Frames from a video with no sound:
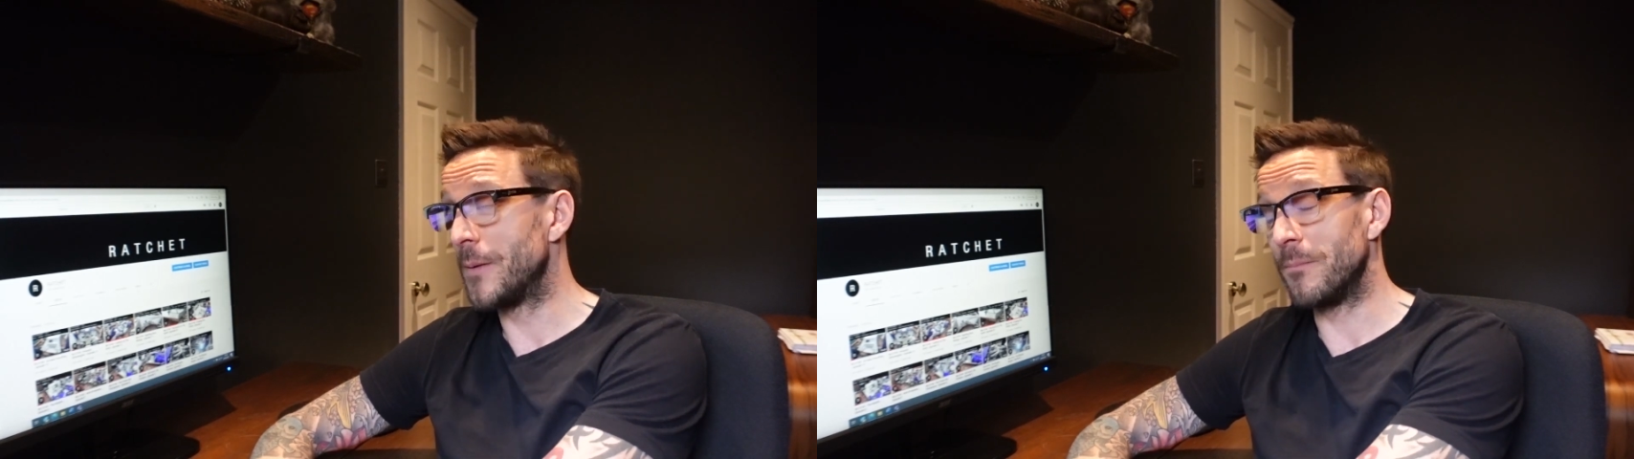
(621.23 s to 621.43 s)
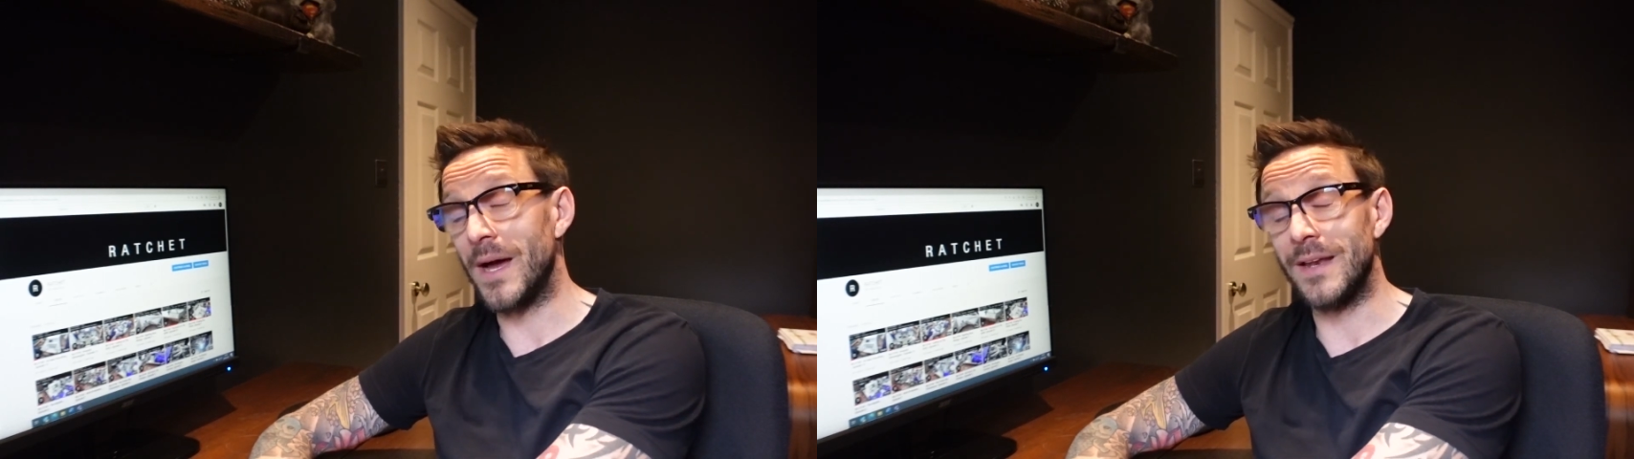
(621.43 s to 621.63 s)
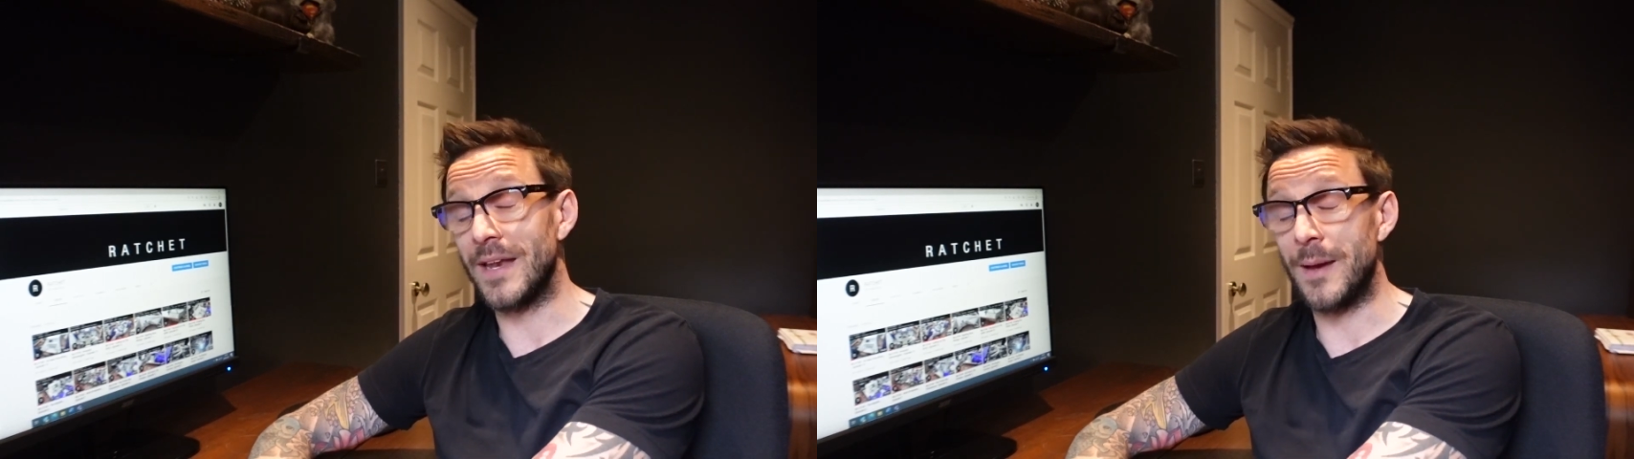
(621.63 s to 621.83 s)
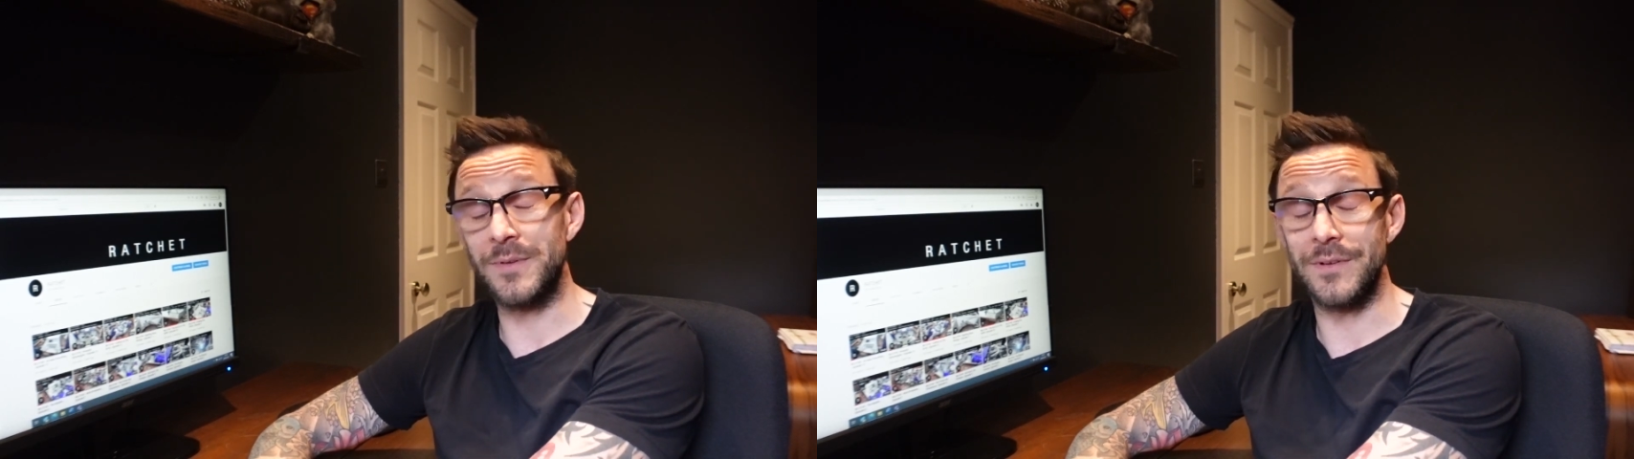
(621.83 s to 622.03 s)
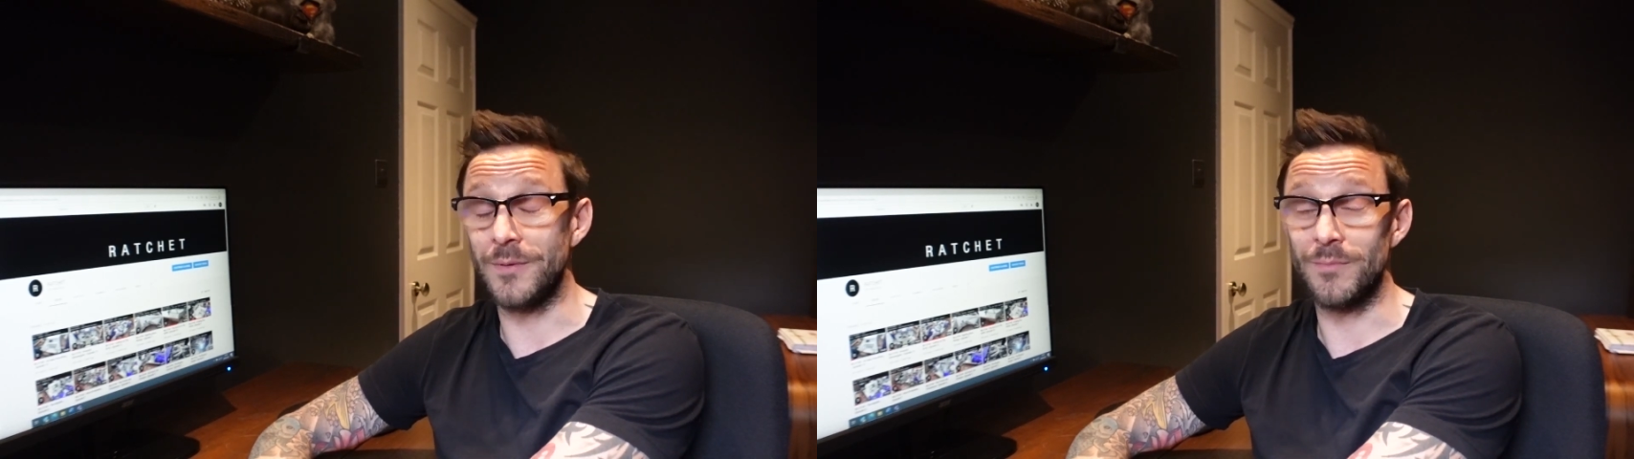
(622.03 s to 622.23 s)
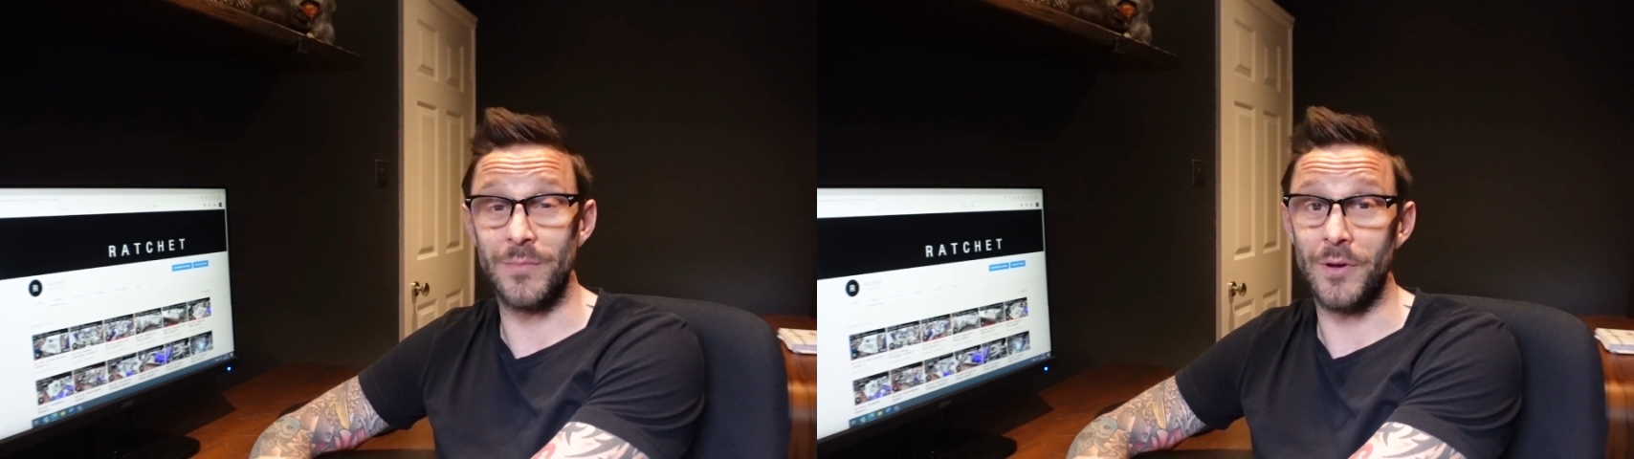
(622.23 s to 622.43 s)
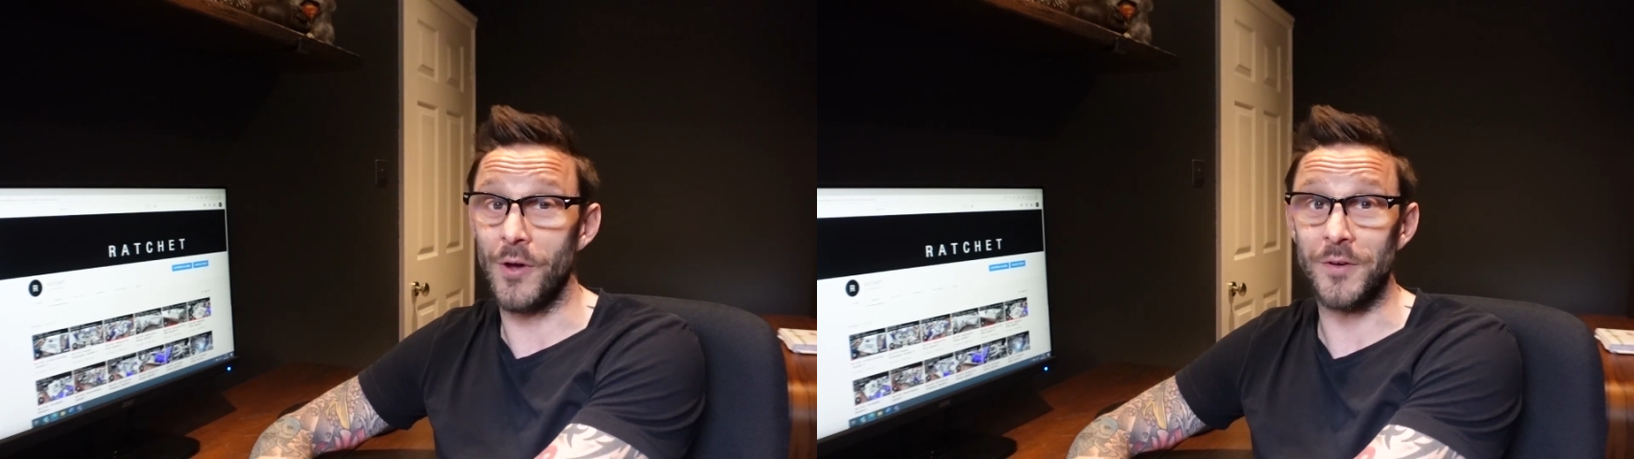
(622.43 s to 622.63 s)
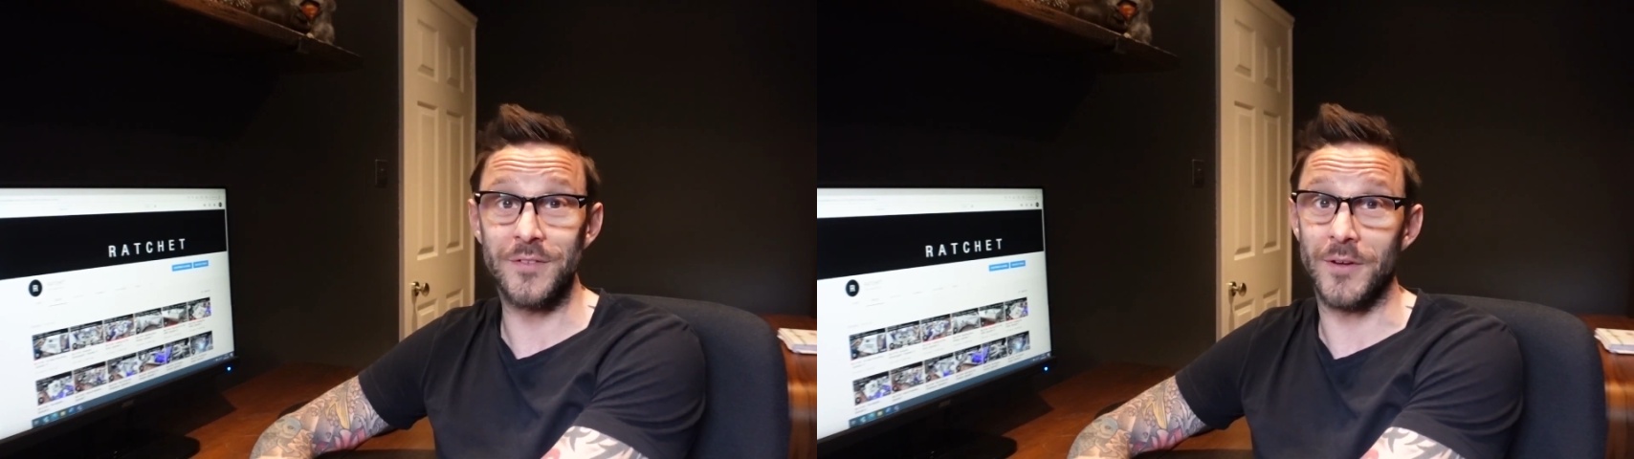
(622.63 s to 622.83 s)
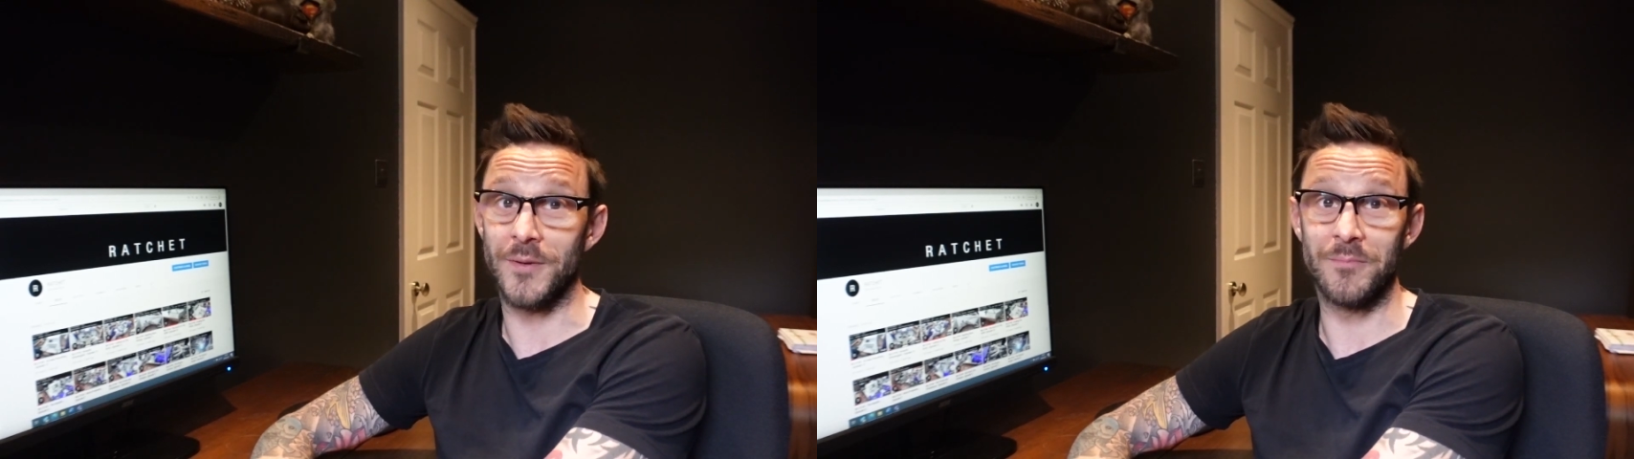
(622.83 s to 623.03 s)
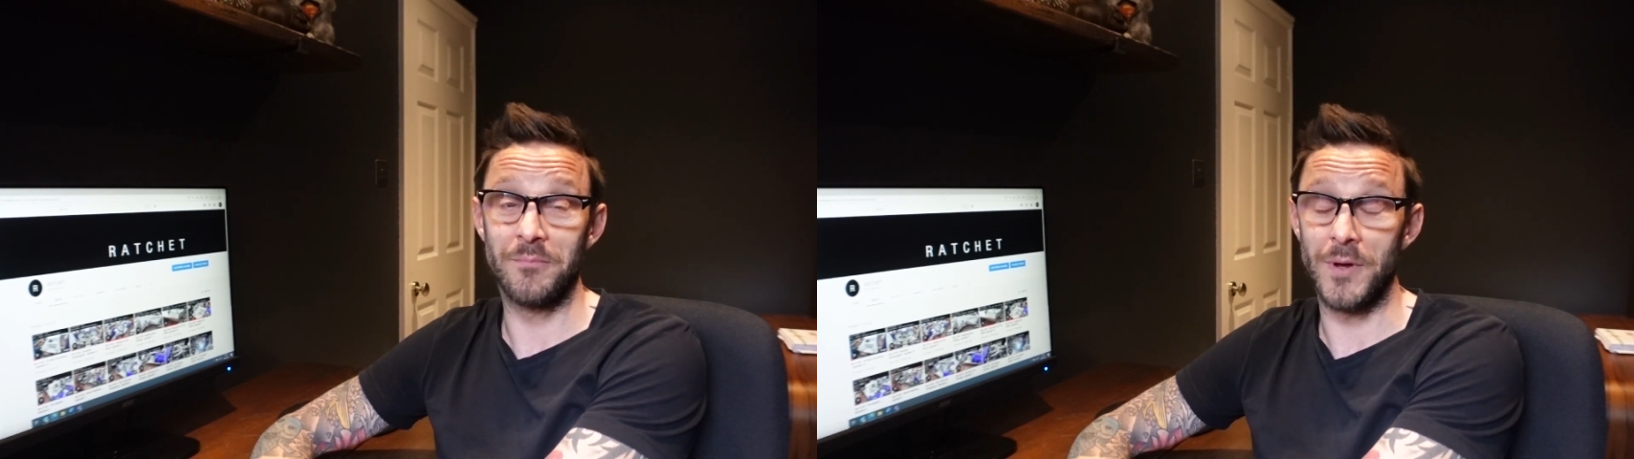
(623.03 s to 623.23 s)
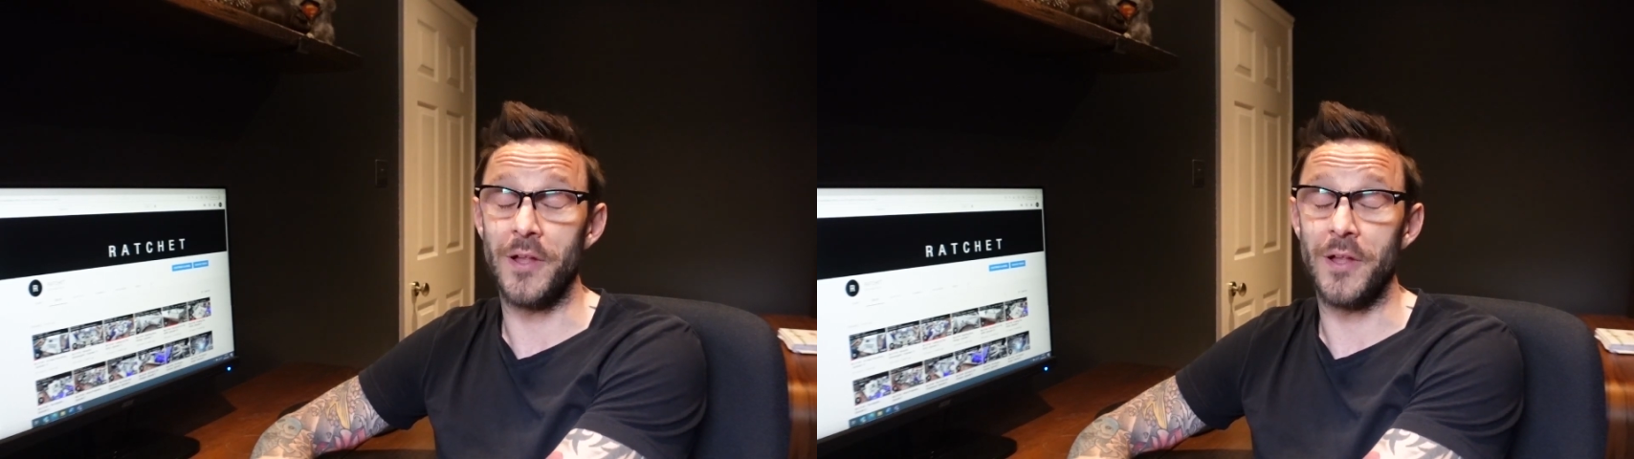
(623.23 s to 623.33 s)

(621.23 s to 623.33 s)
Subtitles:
made an absolute loss on